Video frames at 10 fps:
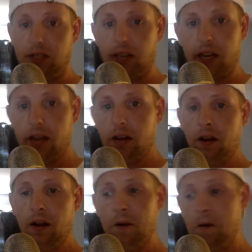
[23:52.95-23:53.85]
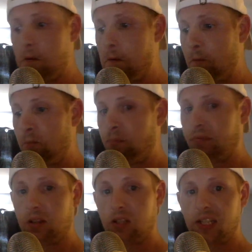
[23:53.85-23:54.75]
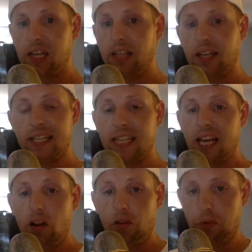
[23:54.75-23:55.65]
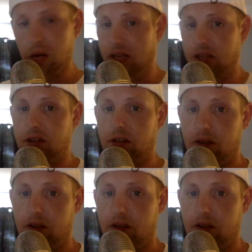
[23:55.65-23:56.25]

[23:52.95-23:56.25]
today, saying that it's a health risk.